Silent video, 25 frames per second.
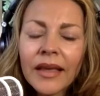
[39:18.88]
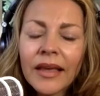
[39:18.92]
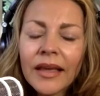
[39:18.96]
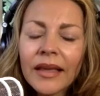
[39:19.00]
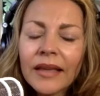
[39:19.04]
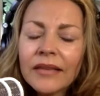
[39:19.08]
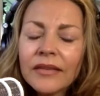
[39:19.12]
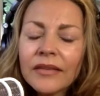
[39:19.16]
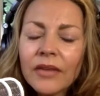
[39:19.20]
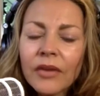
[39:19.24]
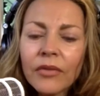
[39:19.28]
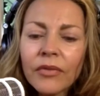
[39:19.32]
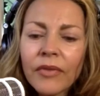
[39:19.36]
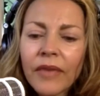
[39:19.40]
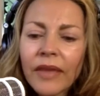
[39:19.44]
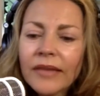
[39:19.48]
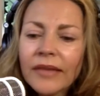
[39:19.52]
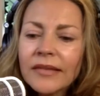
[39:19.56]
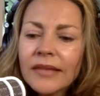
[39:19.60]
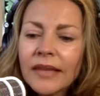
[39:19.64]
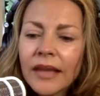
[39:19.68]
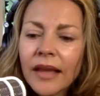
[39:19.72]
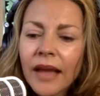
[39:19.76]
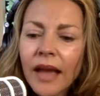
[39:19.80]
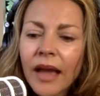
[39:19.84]
It's so
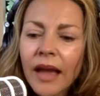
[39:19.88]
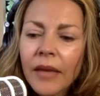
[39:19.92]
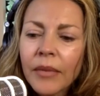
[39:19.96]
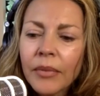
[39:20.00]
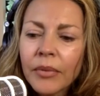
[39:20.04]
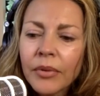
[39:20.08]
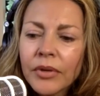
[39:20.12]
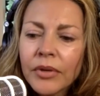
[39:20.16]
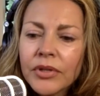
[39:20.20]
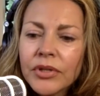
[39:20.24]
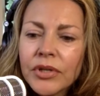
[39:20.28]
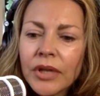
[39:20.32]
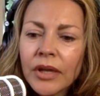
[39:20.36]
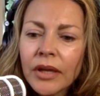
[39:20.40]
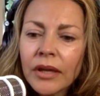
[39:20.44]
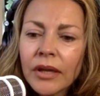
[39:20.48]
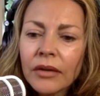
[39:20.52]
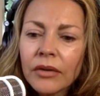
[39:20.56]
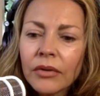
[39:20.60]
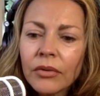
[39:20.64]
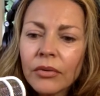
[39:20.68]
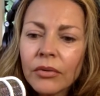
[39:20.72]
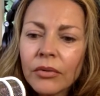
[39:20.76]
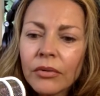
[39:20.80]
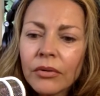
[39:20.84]
fascinating. I
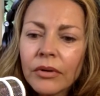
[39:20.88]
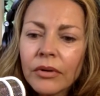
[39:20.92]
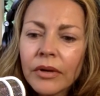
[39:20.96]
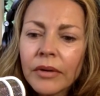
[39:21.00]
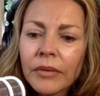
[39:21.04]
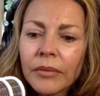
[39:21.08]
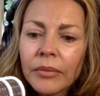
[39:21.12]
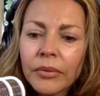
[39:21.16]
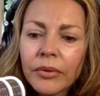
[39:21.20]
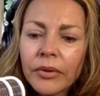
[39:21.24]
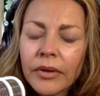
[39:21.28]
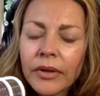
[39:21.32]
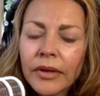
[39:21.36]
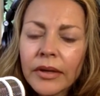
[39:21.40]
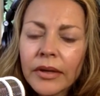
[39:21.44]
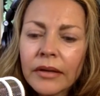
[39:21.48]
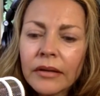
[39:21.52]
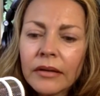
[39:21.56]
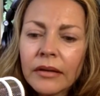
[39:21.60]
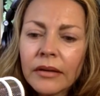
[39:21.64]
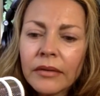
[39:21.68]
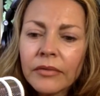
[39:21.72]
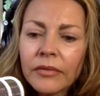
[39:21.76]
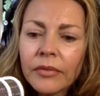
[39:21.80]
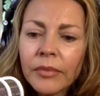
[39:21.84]
appreciate your input
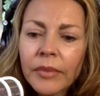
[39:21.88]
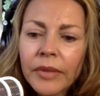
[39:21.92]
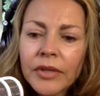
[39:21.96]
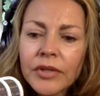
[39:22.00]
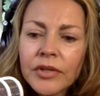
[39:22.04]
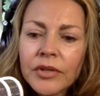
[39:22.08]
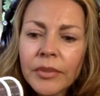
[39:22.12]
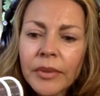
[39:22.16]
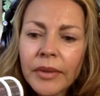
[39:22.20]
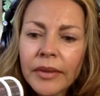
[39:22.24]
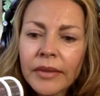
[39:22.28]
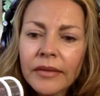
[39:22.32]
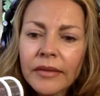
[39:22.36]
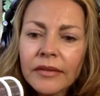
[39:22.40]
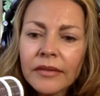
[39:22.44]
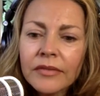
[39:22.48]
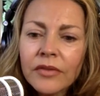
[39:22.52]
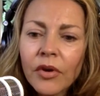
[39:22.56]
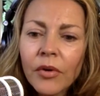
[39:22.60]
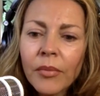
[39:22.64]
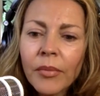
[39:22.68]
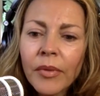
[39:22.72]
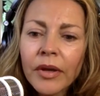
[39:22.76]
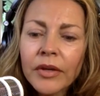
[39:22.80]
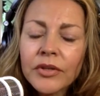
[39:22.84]
and information about this
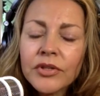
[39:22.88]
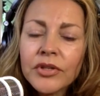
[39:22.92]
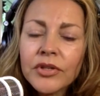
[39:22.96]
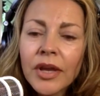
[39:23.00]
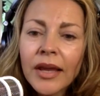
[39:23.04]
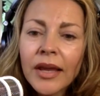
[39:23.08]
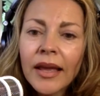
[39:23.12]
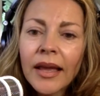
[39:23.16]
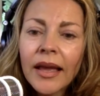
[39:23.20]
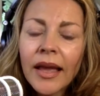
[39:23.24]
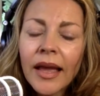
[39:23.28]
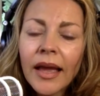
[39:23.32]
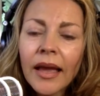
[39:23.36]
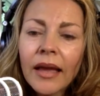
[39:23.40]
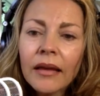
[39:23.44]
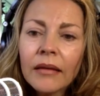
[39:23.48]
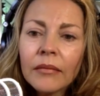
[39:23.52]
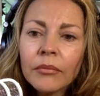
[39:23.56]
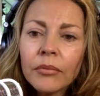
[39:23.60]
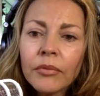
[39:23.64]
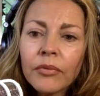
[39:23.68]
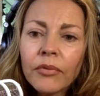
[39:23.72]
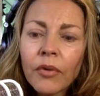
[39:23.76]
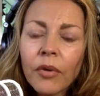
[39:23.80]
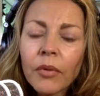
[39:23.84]
so much.
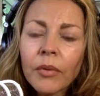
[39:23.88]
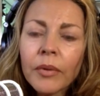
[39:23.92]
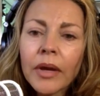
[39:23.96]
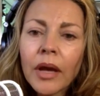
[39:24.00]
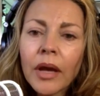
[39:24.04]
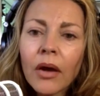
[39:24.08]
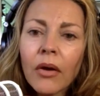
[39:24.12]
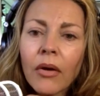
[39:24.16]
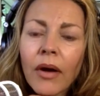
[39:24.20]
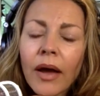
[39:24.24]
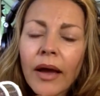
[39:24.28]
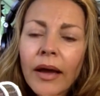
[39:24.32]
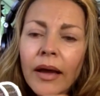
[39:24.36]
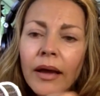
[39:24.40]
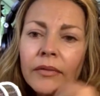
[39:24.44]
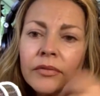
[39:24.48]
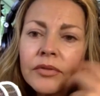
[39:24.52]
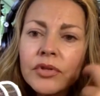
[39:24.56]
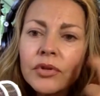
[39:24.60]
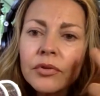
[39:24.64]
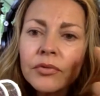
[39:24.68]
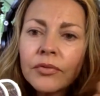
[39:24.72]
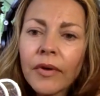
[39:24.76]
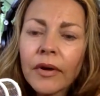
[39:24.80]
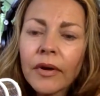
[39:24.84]
And before we go, I have
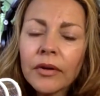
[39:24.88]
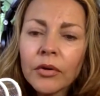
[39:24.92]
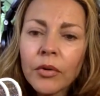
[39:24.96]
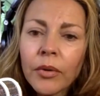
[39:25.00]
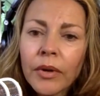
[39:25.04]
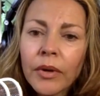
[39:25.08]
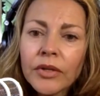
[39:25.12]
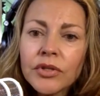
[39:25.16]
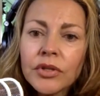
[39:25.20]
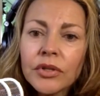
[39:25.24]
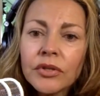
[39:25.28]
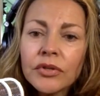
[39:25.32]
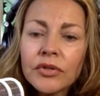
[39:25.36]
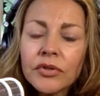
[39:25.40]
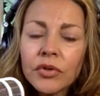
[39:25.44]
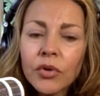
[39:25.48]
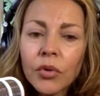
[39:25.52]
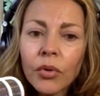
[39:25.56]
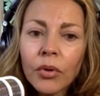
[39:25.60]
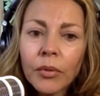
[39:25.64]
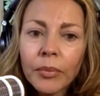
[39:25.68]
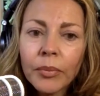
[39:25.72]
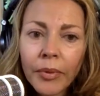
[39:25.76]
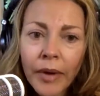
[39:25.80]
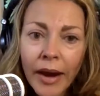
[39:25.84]
two final questions.
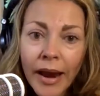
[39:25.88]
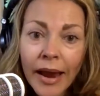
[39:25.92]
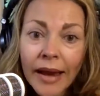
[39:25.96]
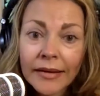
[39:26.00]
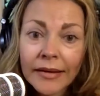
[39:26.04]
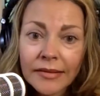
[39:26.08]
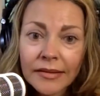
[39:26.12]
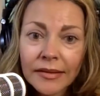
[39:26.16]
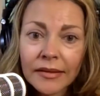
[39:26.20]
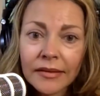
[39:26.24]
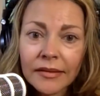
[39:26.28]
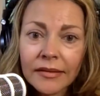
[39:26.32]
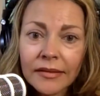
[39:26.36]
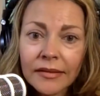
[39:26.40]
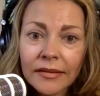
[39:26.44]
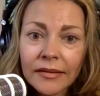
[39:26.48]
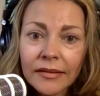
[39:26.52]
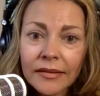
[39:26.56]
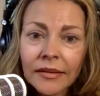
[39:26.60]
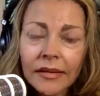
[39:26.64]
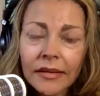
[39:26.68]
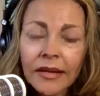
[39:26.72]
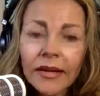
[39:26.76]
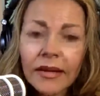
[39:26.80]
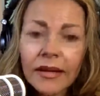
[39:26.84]
Your
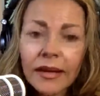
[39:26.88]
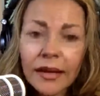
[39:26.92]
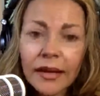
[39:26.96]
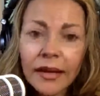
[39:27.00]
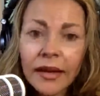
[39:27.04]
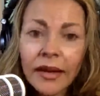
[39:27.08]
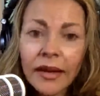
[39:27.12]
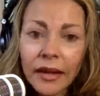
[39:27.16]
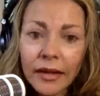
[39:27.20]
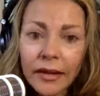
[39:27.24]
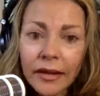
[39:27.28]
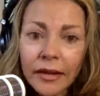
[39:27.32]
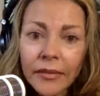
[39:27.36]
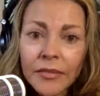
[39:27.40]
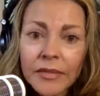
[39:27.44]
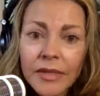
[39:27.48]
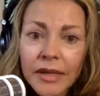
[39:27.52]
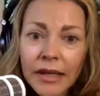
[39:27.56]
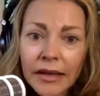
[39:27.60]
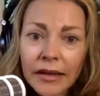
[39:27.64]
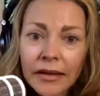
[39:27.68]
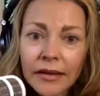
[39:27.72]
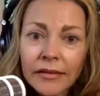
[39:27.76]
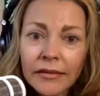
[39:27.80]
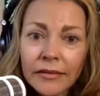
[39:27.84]
practice,
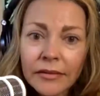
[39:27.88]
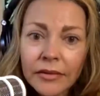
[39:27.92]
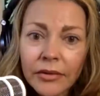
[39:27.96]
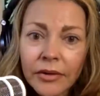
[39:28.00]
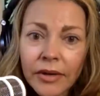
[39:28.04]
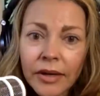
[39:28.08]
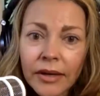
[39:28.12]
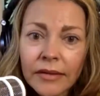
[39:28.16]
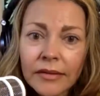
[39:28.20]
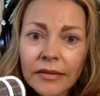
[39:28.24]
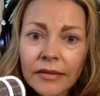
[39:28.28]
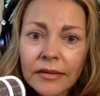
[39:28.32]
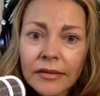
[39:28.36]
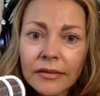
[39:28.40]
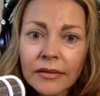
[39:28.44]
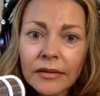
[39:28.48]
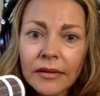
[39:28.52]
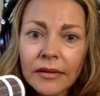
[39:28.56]
InhaleMD, correct?